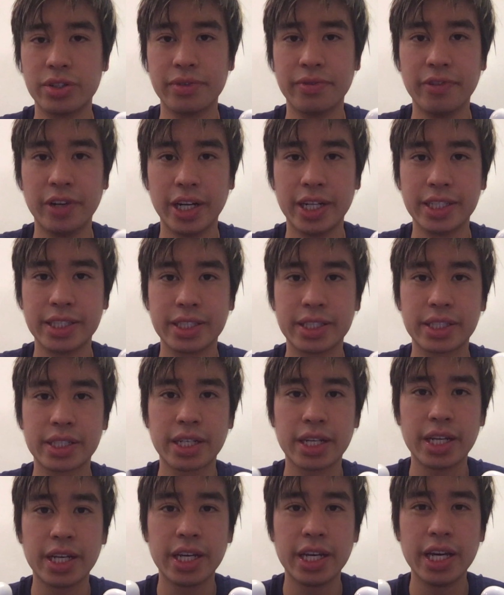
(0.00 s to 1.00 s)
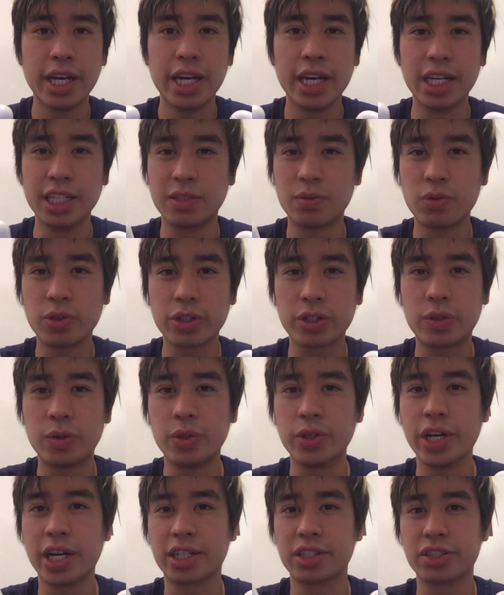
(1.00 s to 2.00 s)
device. It's really
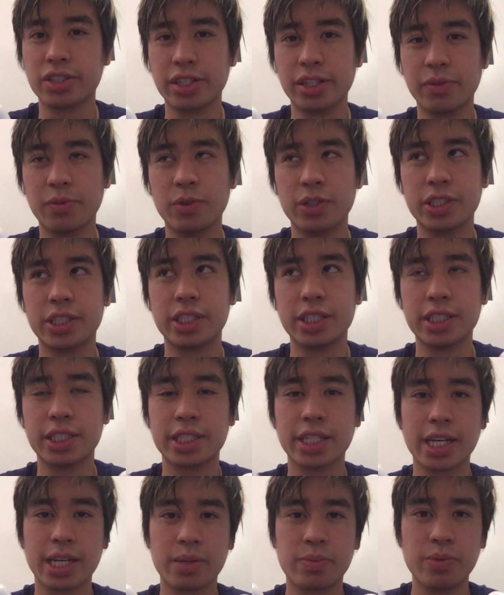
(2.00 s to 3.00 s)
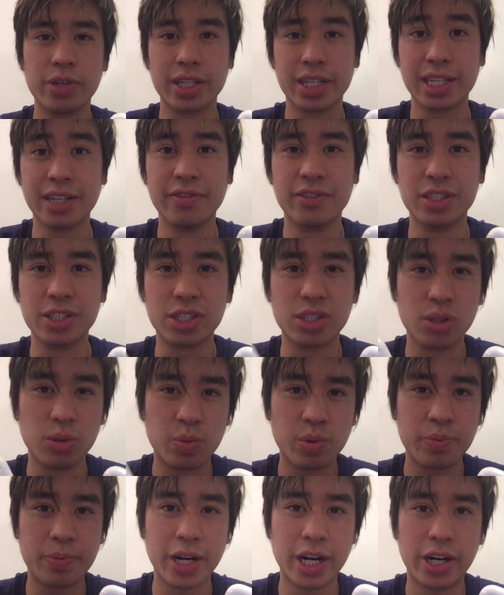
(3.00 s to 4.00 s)
cool actually, in which it's like being given a
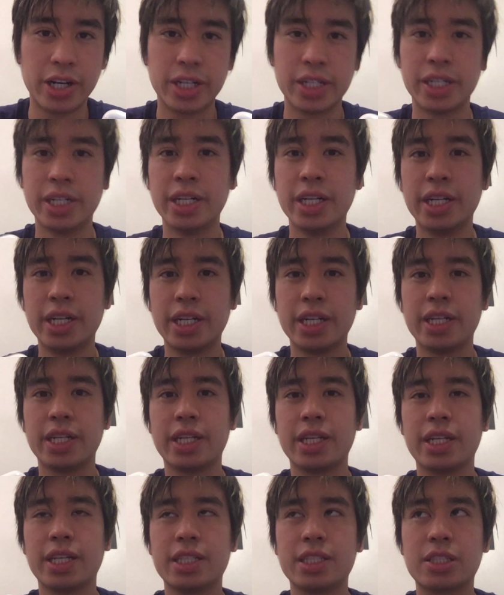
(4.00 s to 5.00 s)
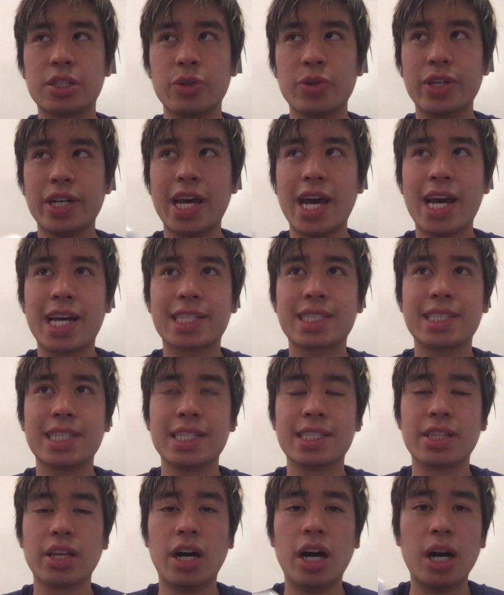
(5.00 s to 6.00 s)
superpower. So it acts
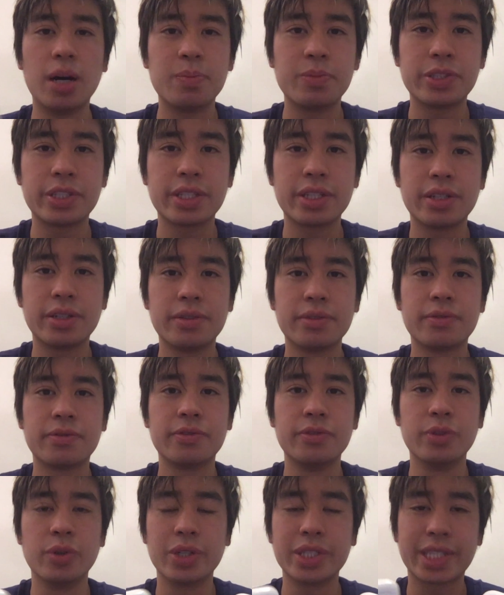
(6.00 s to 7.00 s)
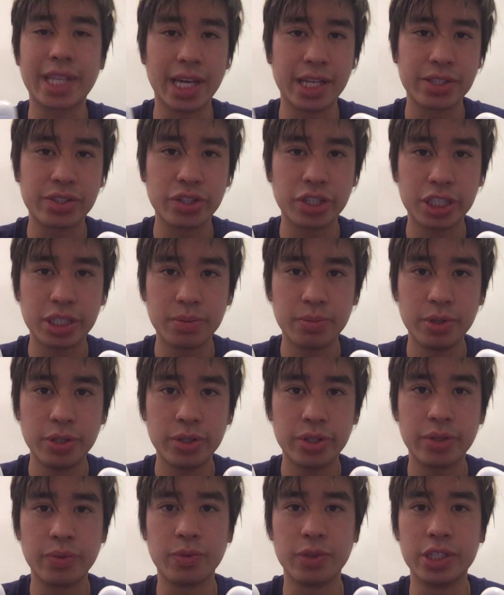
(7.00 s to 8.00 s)
as the opposite of noise cancellation
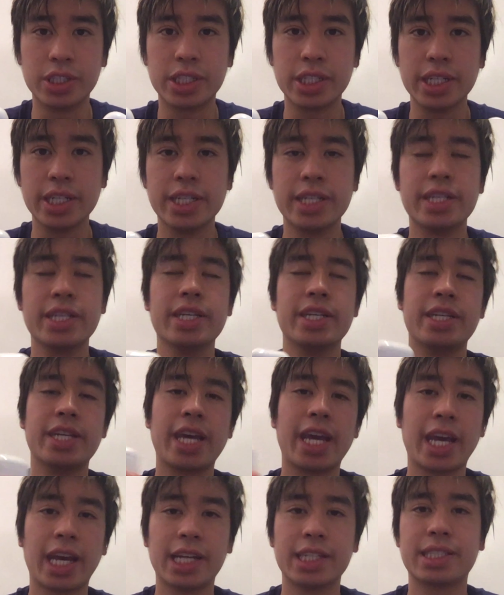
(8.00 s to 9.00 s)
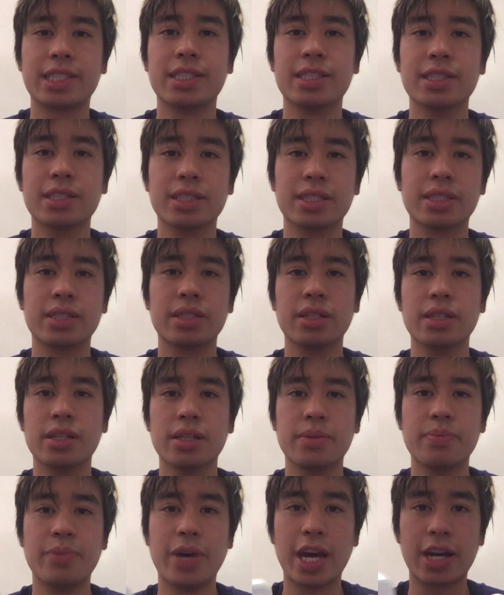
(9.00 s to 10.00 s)
mode, in which it enhances the
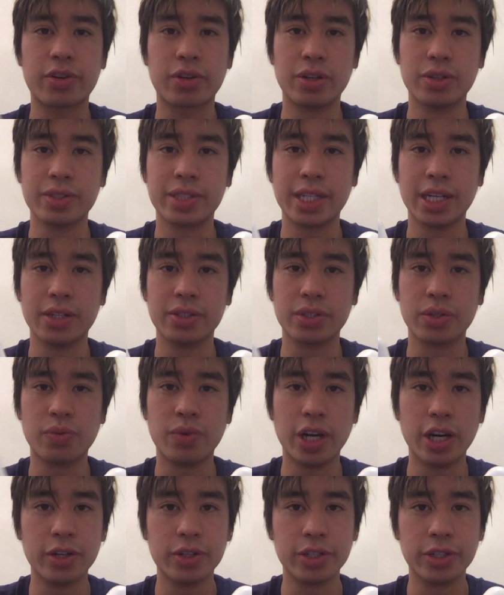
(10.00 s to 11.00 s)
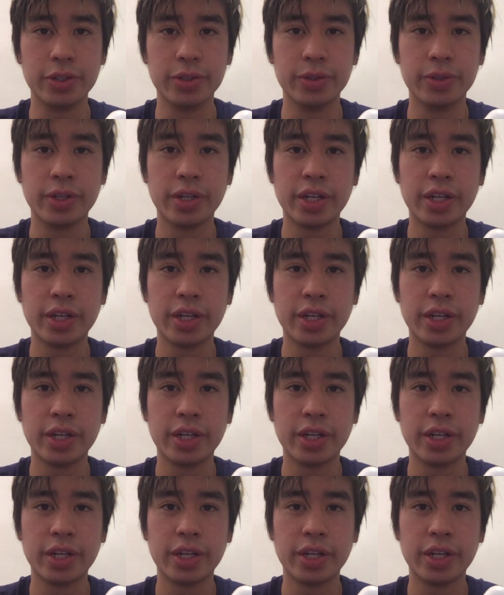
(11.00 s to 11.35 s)
background sounds around you